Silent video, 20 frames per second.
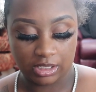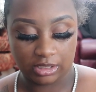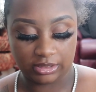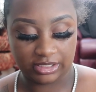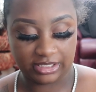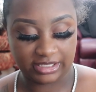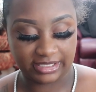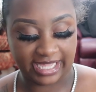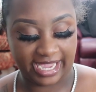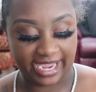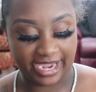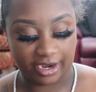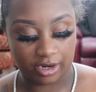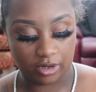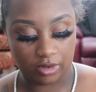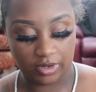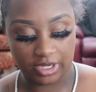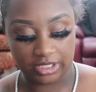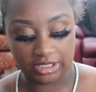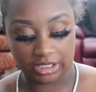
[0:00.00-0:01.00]
The
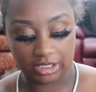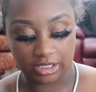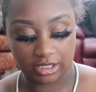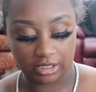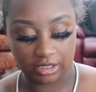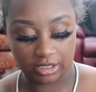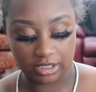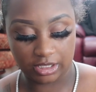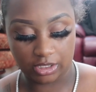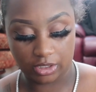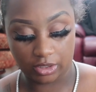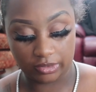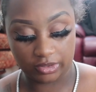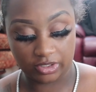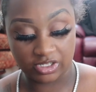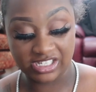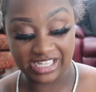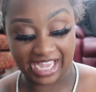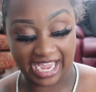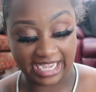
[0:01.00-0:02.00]
style and the
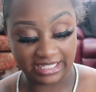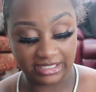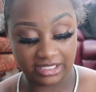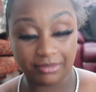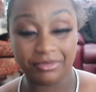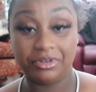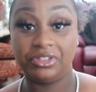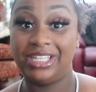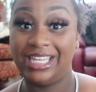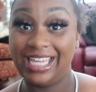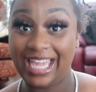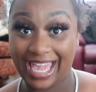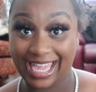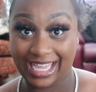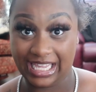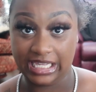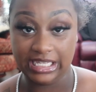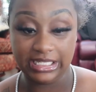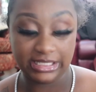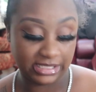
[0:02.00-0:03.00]
is IWD
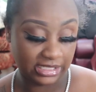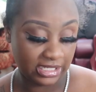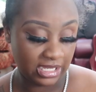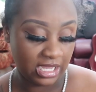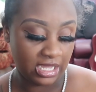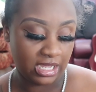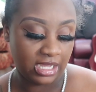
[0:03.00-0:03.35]
8.